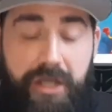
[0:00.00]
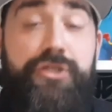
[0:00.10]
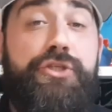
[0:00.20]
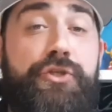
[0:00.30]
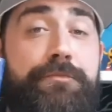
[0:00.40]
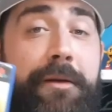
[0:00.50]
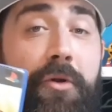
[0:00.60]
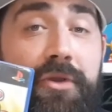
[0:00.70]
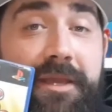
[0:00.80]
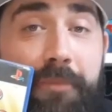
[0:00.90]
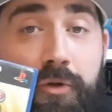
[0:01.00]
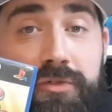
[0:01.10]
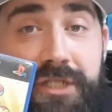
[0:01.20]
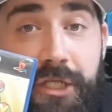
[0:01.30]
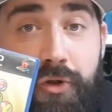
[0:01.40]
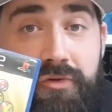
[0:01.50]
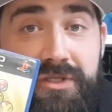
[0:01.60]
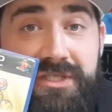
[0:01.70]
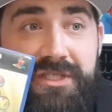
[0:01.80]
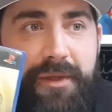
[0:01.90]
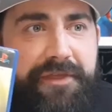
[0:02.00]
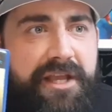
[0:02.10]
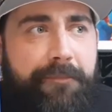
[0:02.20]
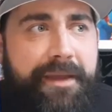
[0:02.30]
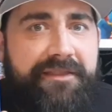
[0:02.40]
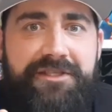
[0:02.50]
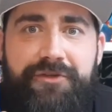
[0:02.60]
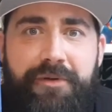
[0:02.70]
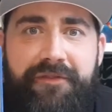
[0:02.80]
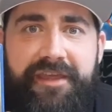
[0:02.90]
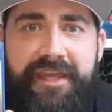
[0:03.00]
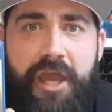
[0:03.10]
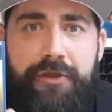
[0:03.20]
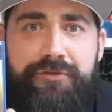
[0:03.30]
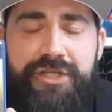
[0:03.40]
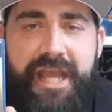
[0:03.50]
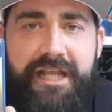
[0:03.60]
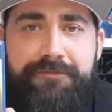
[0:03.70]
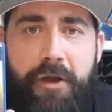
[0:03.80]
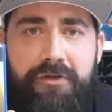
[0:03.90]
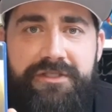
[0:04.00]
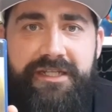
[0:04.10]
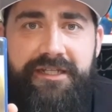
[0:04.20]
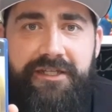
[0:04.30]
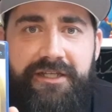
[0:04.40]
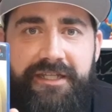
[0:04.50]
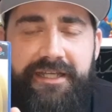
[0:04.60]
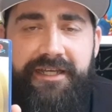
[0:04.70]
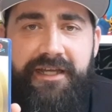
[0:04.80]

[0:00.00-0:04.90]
Super Monkey Ball Deluxe. So I think I picked this up on the OG Xbox a little earlier